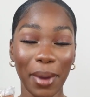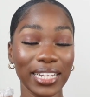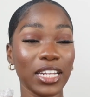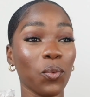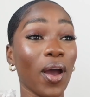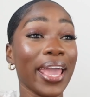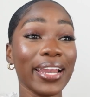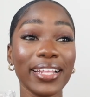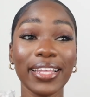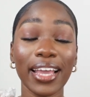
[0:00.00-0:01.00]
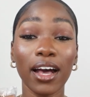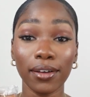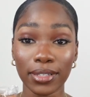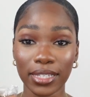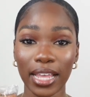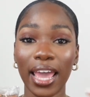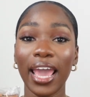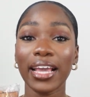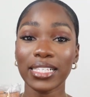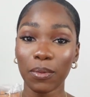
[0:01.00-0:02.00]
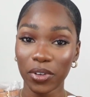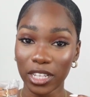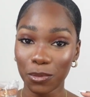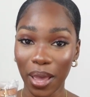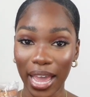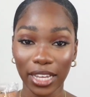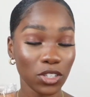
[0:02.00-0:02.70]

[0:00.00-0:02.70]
I didn't want anything else except for this bag.